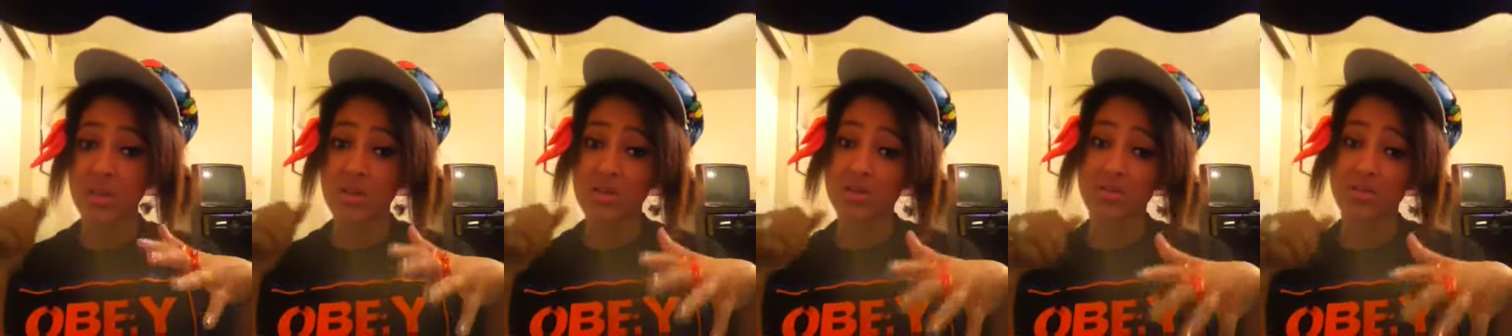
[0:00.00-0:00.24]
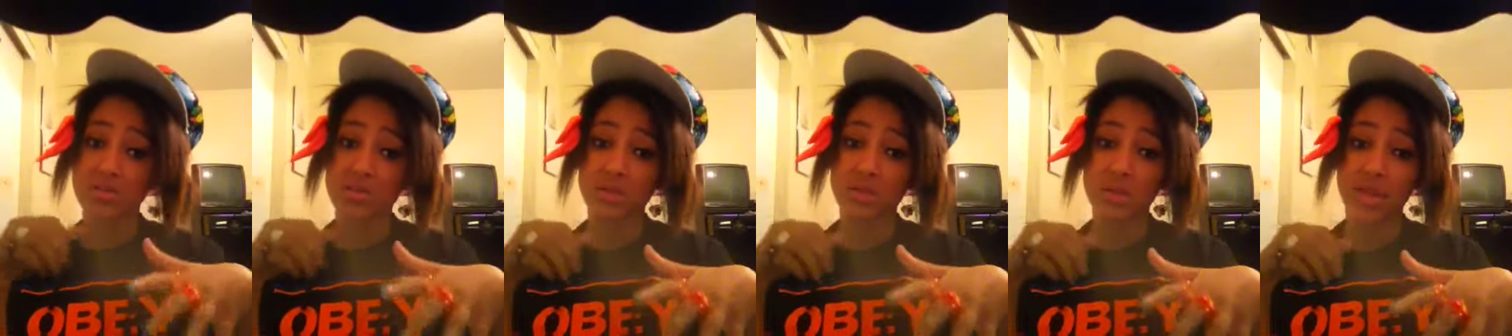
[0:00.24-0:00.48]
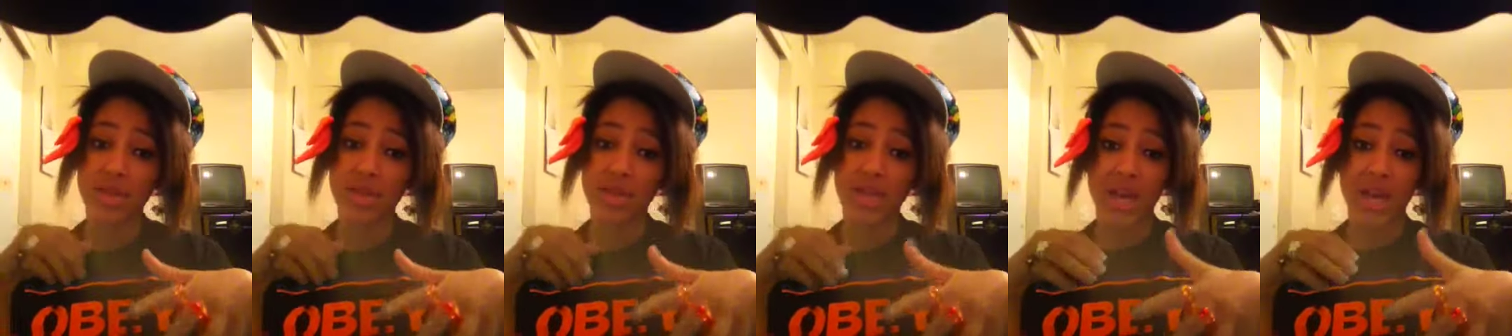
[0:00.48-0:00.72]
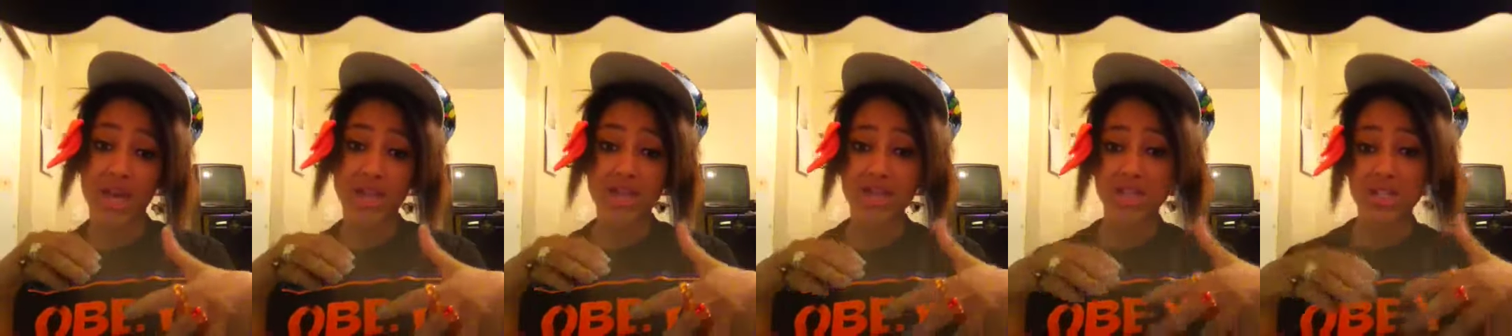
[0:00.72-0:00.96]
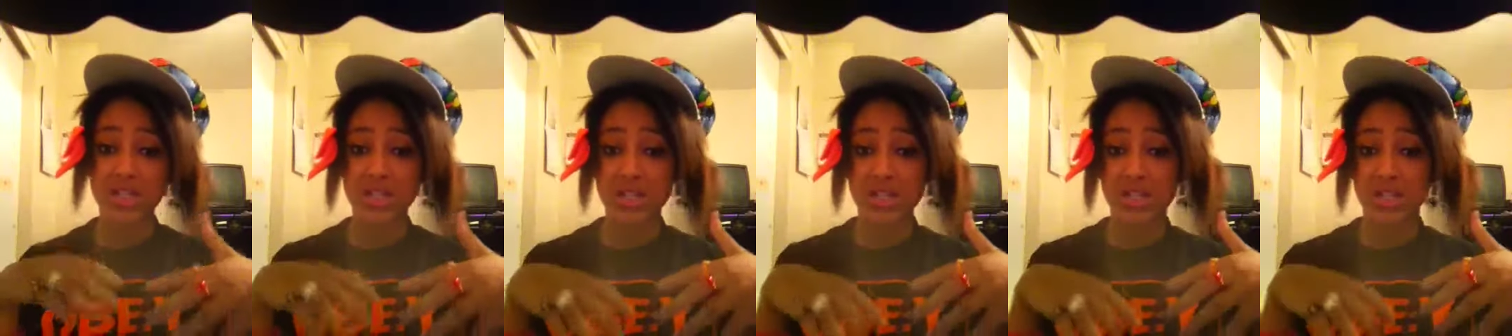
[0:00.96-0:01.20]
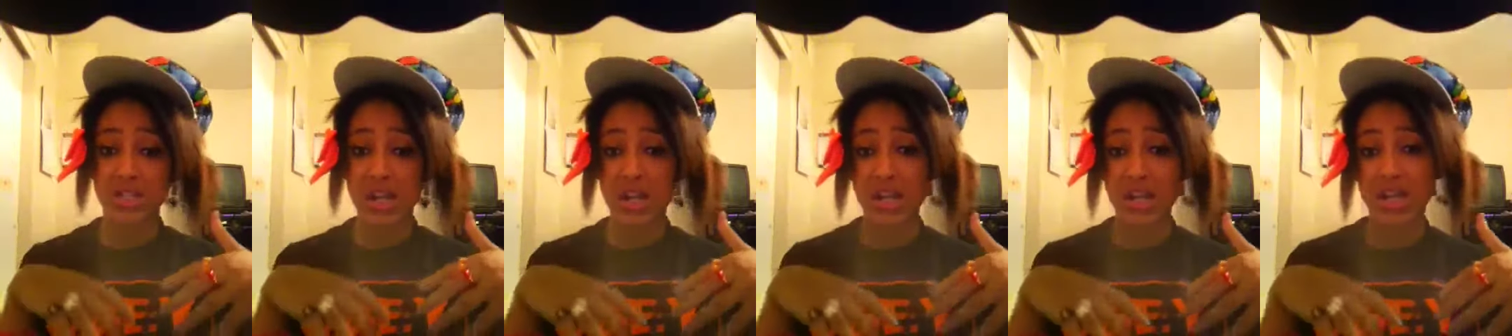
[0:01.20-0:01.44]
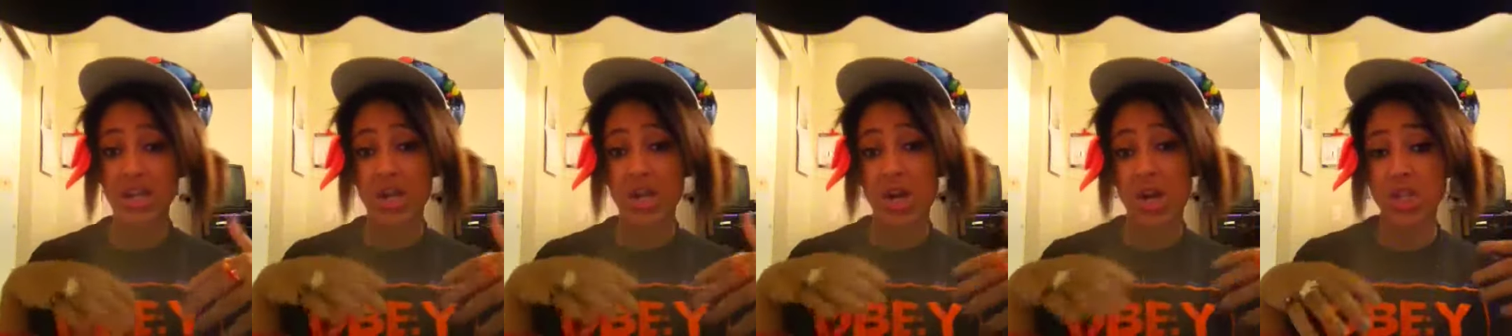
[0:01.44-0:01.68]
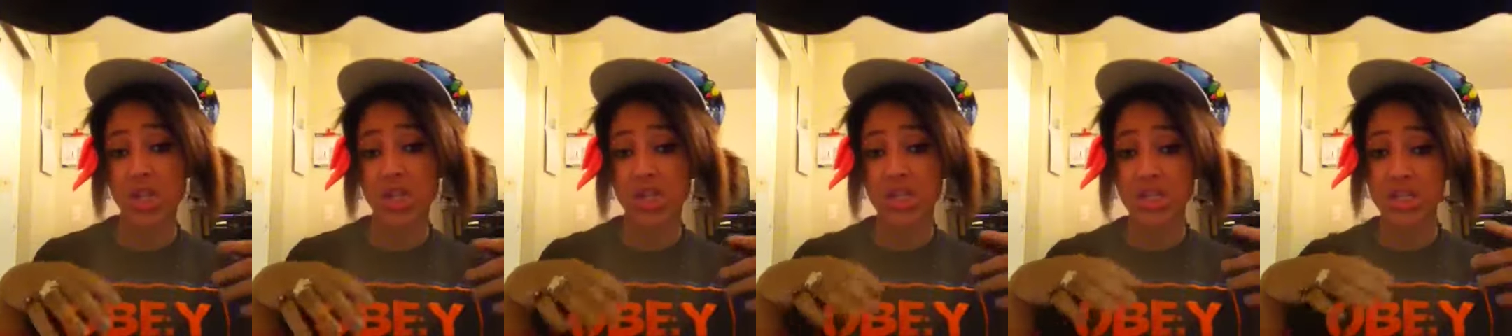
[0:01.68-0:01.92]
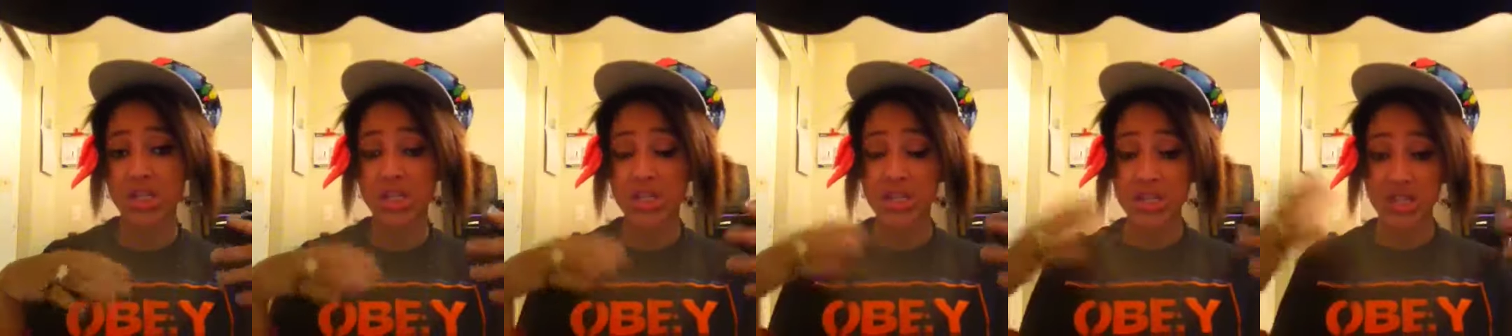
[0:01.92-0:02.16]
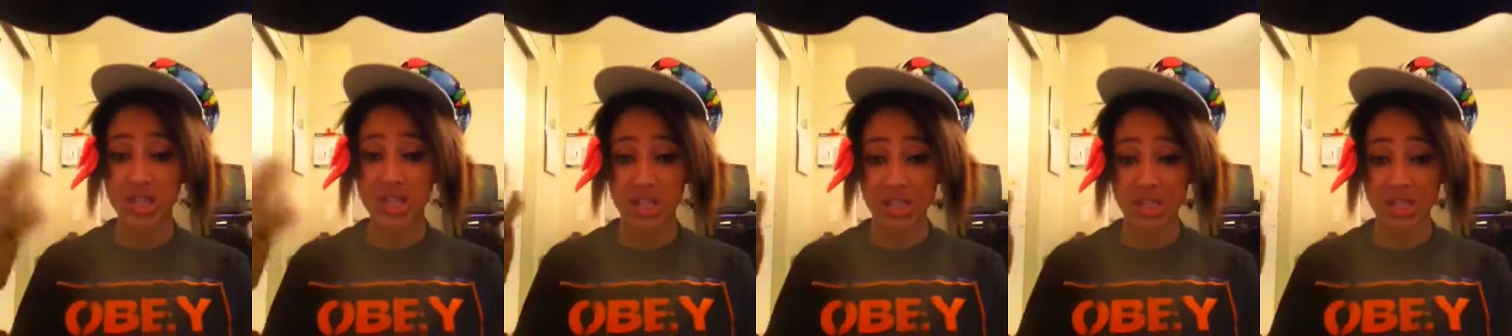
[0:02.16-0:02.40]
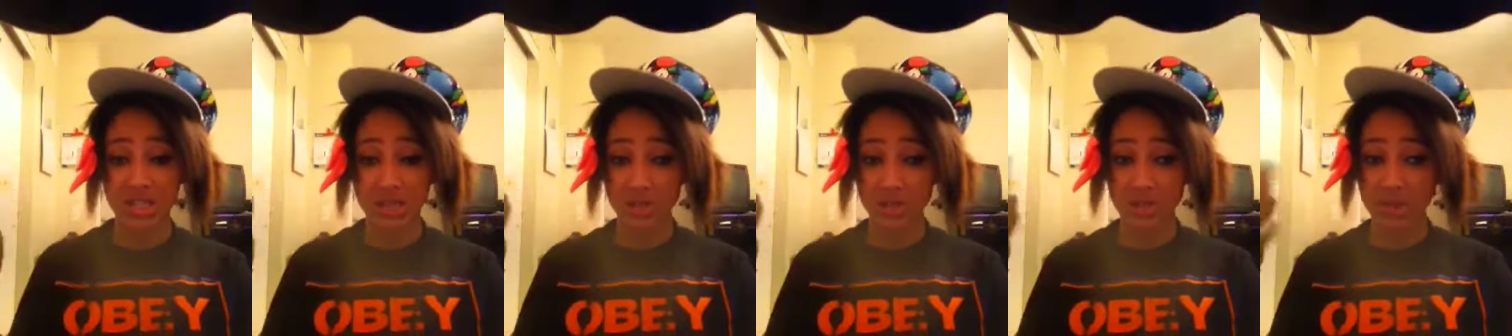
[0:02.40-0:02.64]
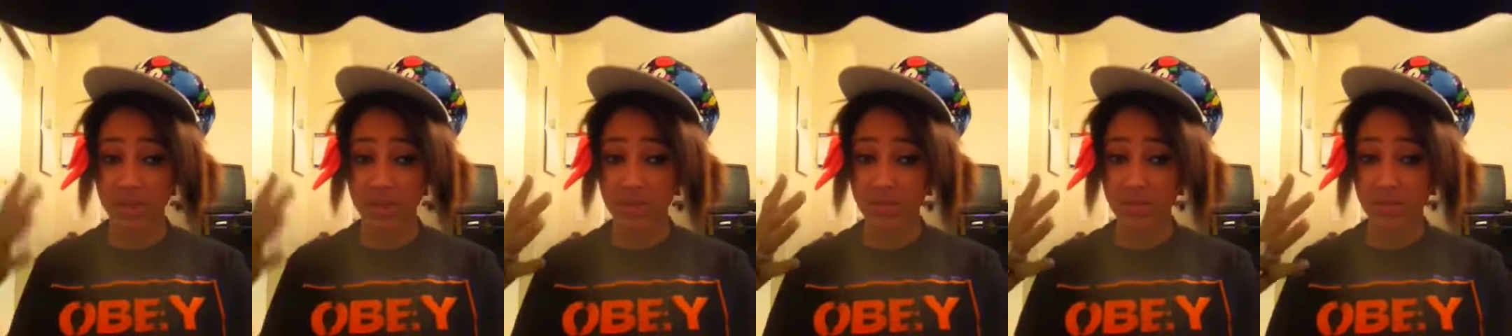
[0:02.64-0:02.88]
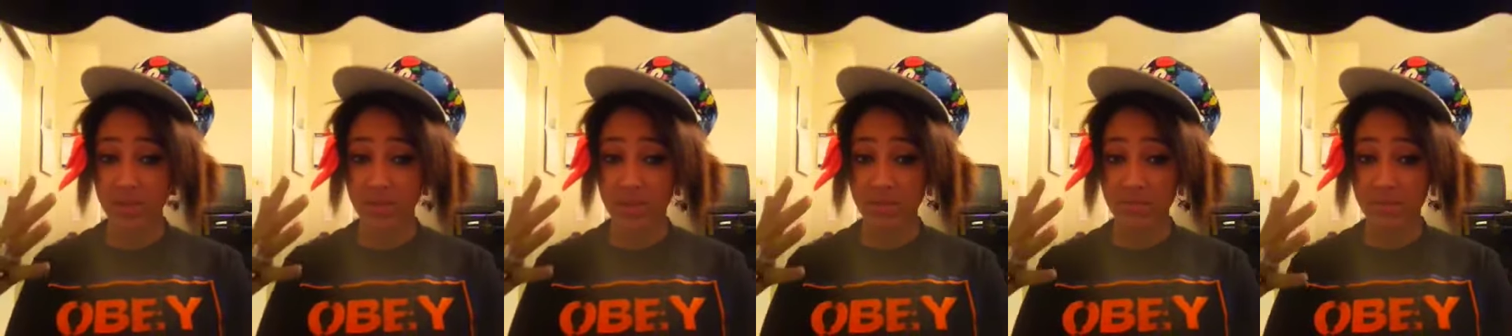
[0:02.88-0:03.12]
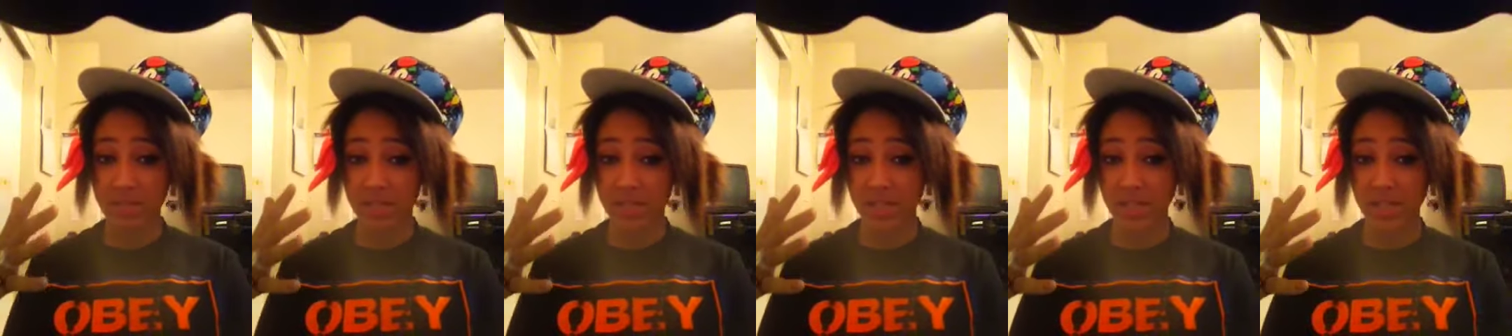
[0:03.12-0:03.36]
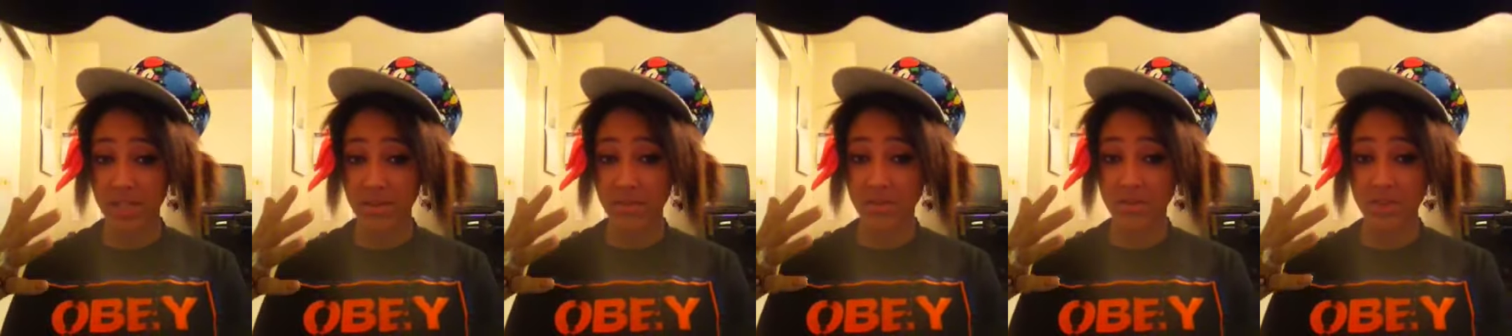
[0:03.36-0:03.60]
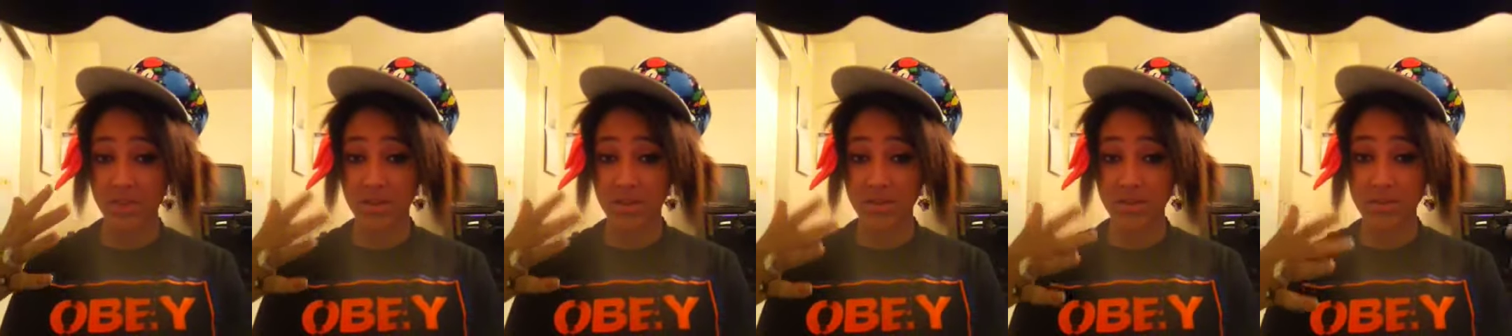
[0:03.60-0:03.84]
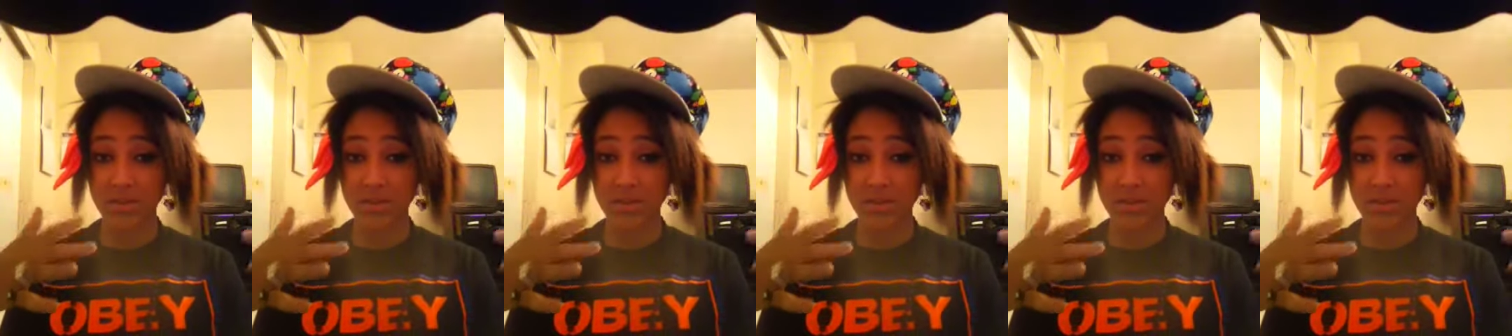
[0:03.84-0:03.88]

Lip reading: So, like, I just decided, oh, this is an easy way to make money without